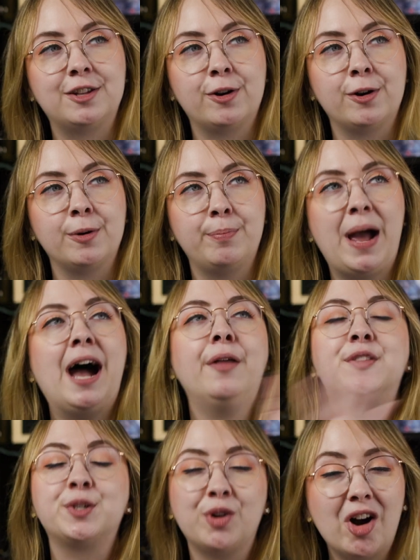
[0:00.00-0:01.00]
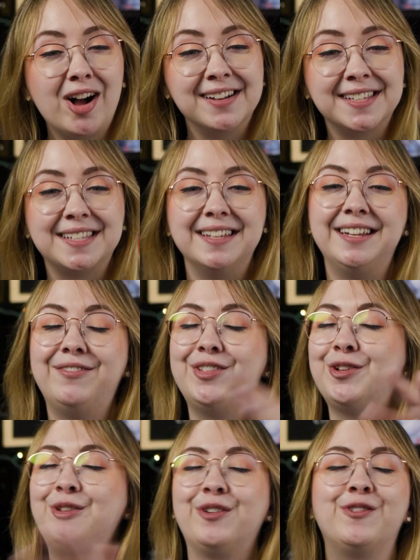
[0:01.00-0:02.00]
Their paths cross, and even
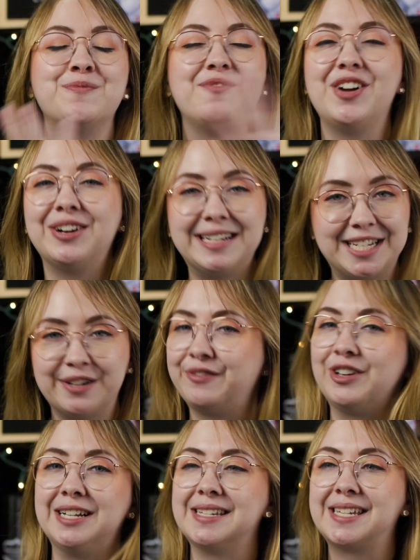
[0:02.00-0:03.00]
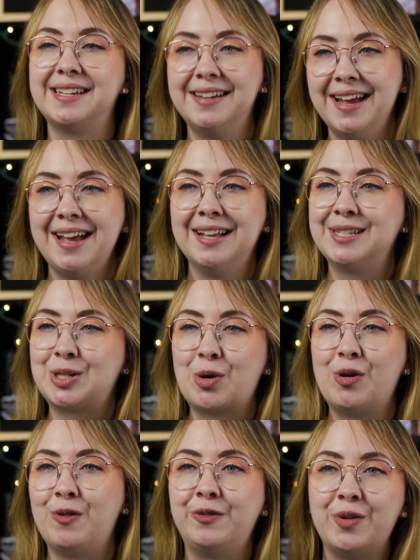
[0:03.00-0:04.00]
though they're from very different
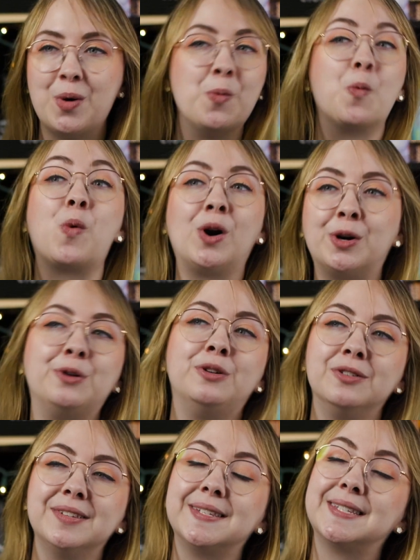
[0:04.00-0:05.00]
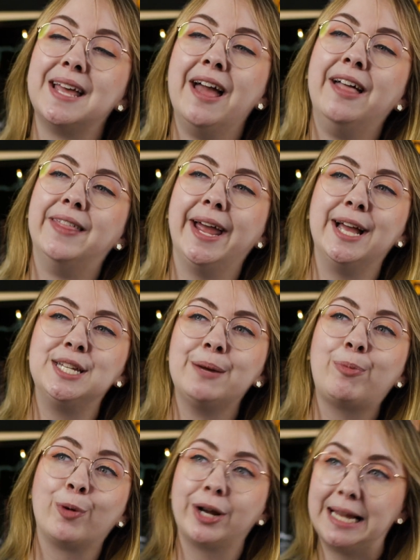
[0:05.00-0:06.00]
sort of worlds, they end
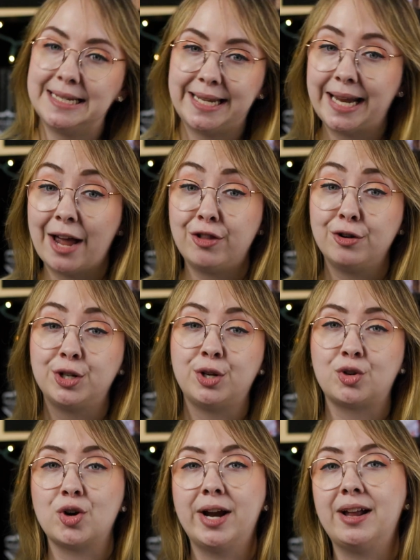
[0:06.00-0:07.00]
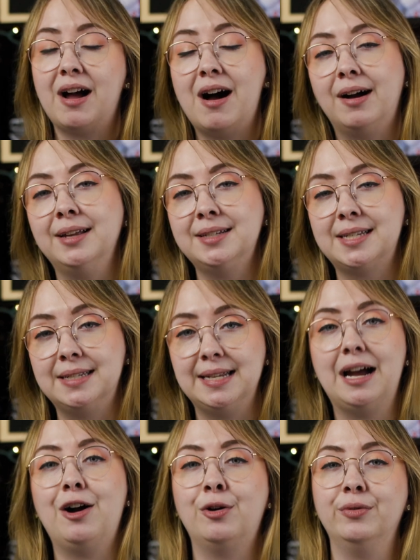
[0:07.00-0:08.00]
up working together to try to hunt
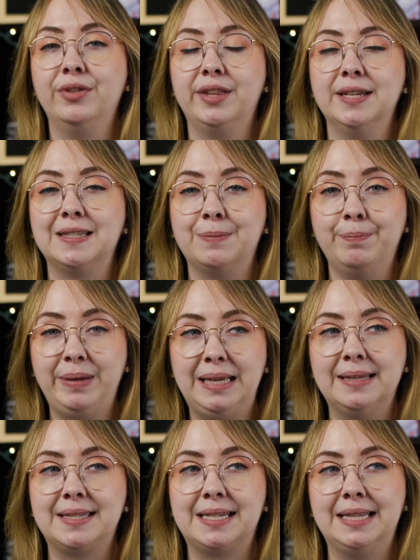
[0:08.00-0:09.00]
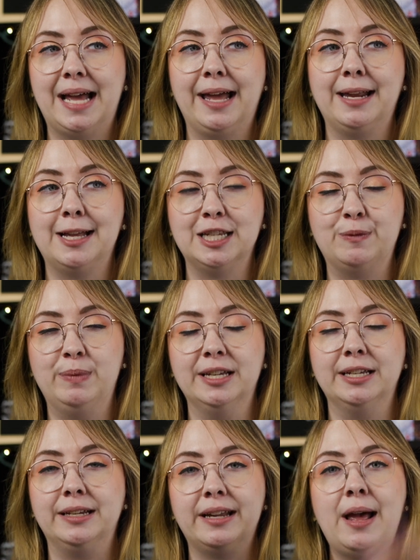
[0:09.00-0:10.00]
down this beast that has
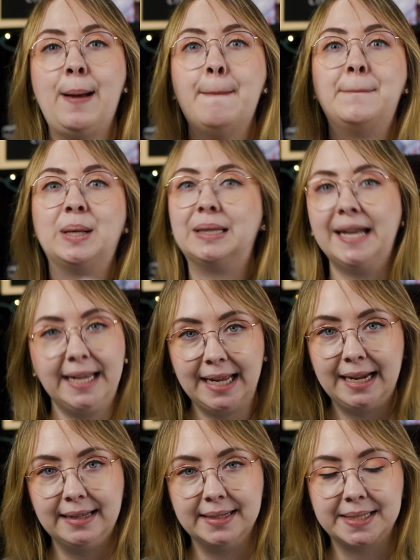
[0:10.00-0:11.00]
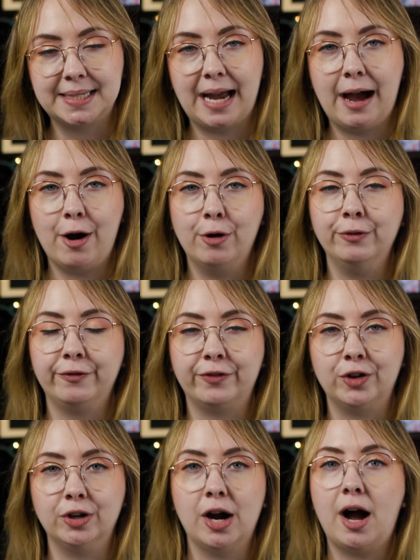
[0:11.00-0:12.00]
been plaguing this town
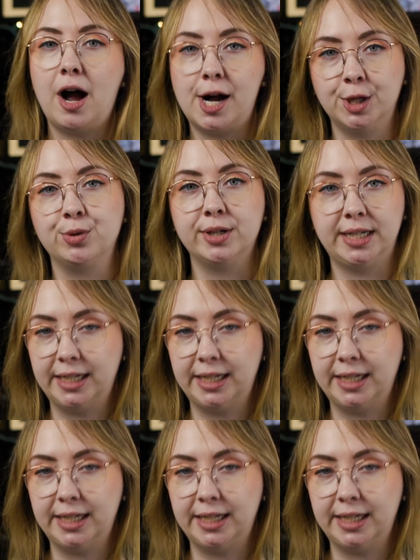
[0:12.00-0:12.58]
for 100